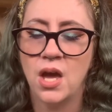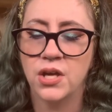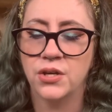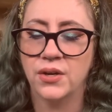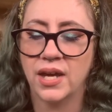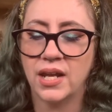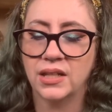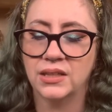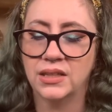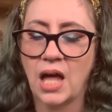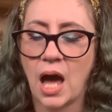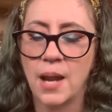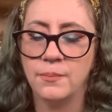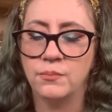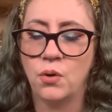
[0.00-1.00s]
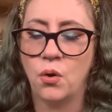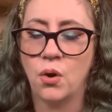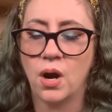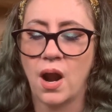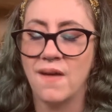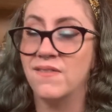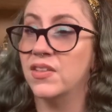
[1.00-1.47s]
You get a lot
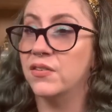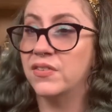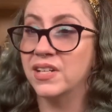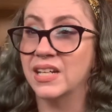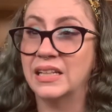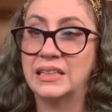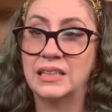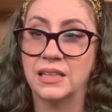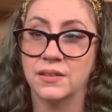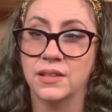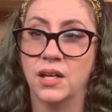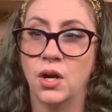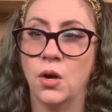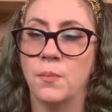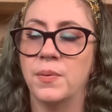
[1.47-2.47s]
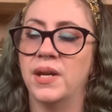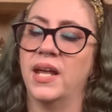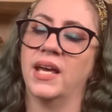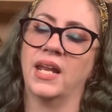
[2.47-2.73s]
more of the vanilla in the opening,